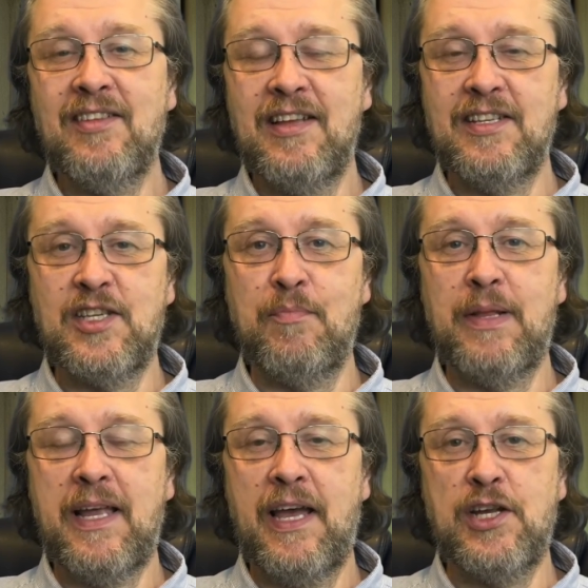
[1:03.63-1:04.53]
its
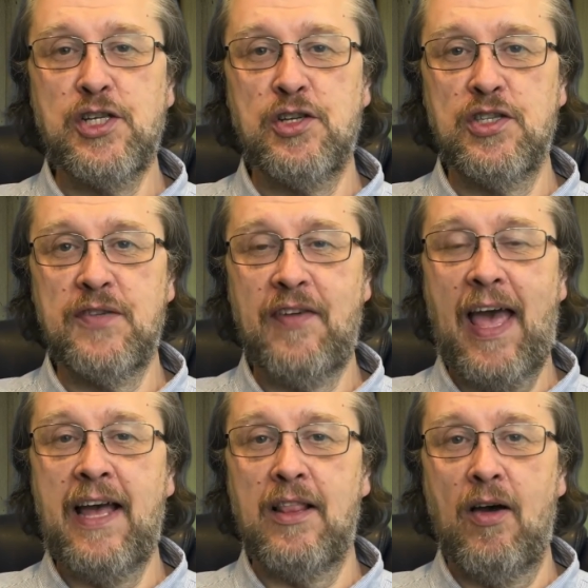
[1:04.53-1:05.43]
implications for
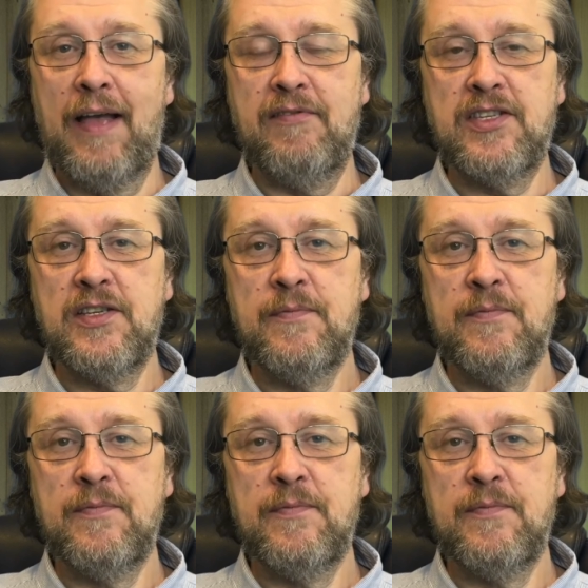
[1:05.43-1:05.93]
our lives.